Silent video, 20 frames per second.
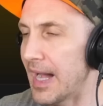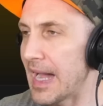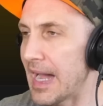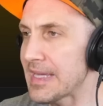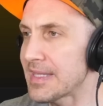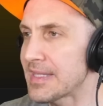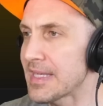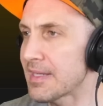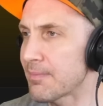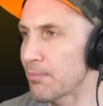
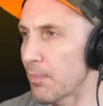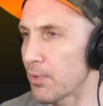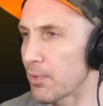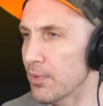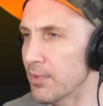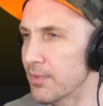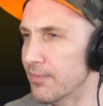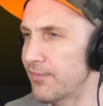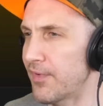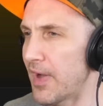I think
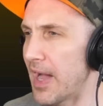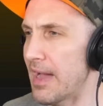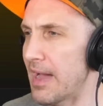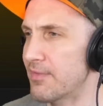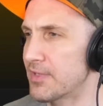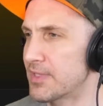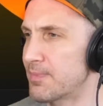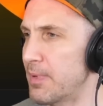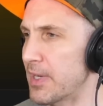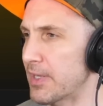Maroon
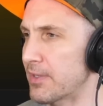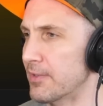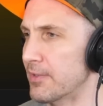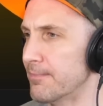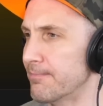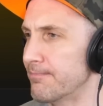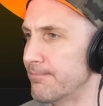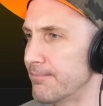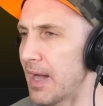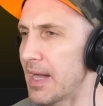5 is
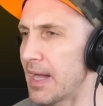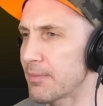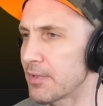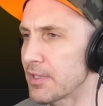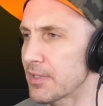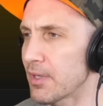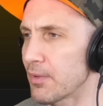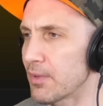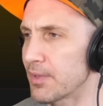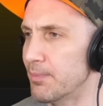bigger. I'm going
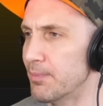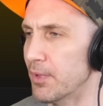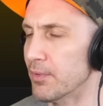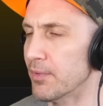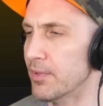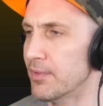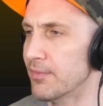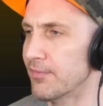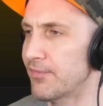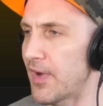to go with
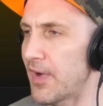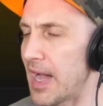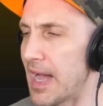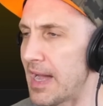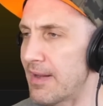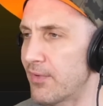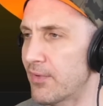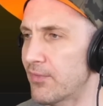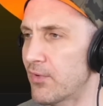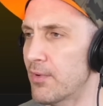Maroon
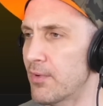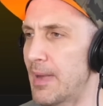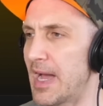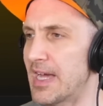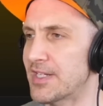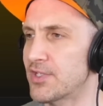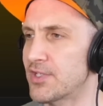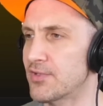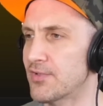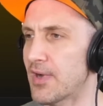5 over
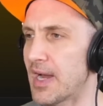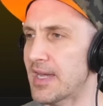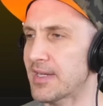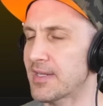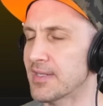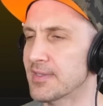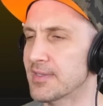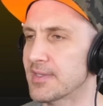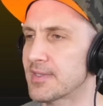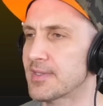Imagine
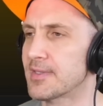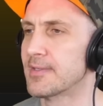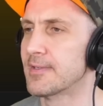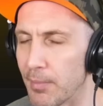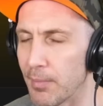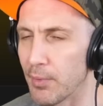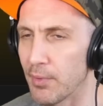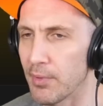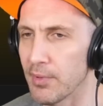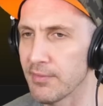Dragons.
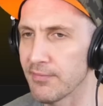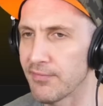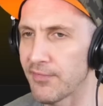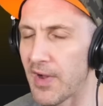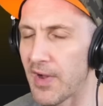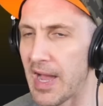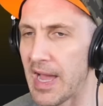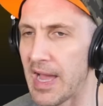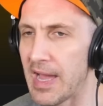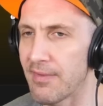Maroon
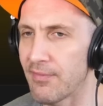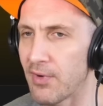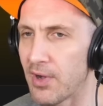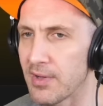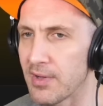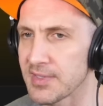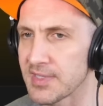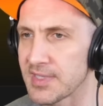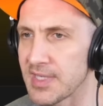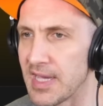5,
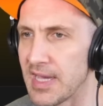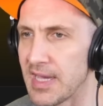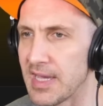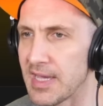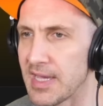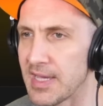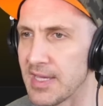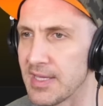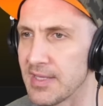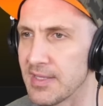I'll
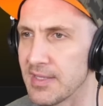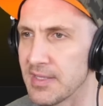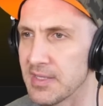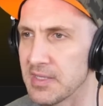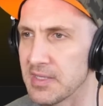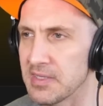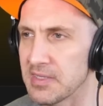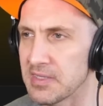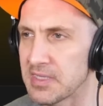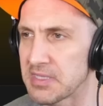say,
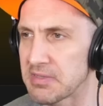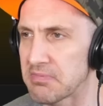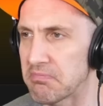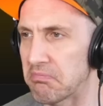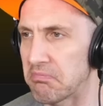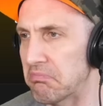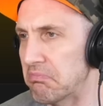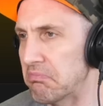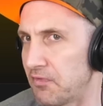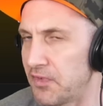is
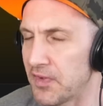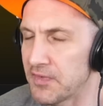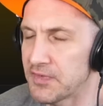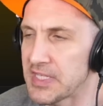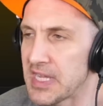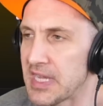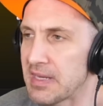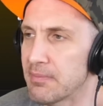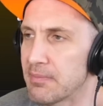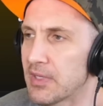
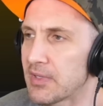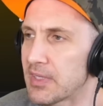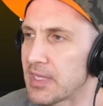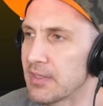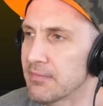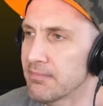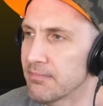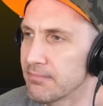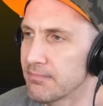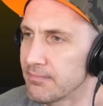15
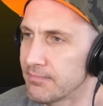million.